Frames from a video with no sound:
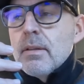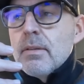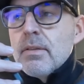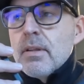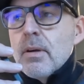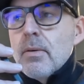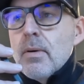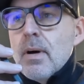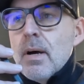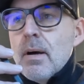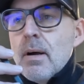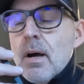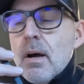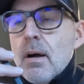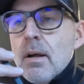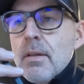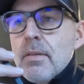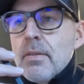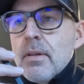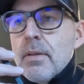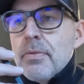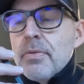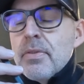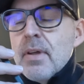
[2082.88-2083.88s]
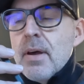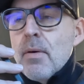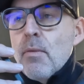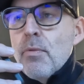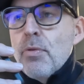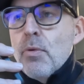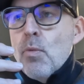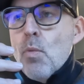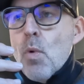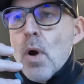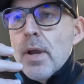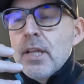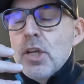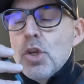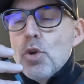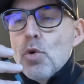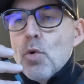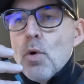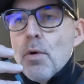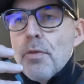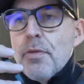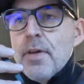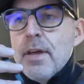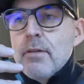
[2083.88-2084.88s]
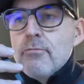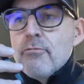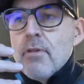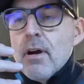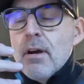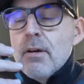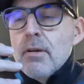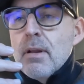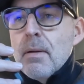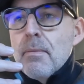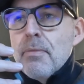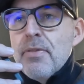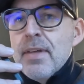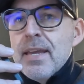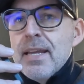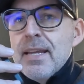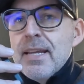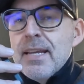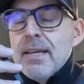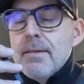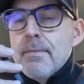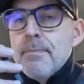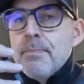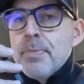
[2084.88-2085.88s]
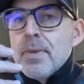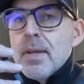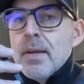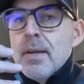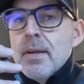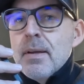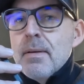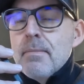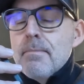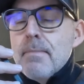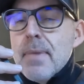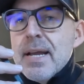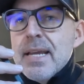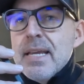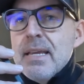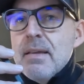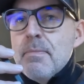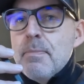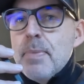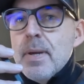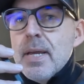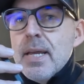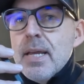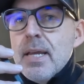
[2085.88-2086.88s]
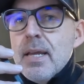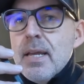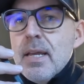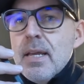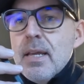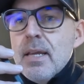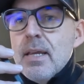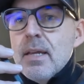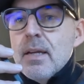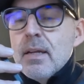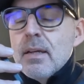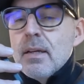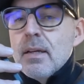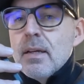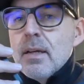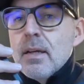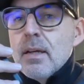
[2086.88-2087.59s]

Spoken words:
So the one in North End Road, I'm thinking maybe,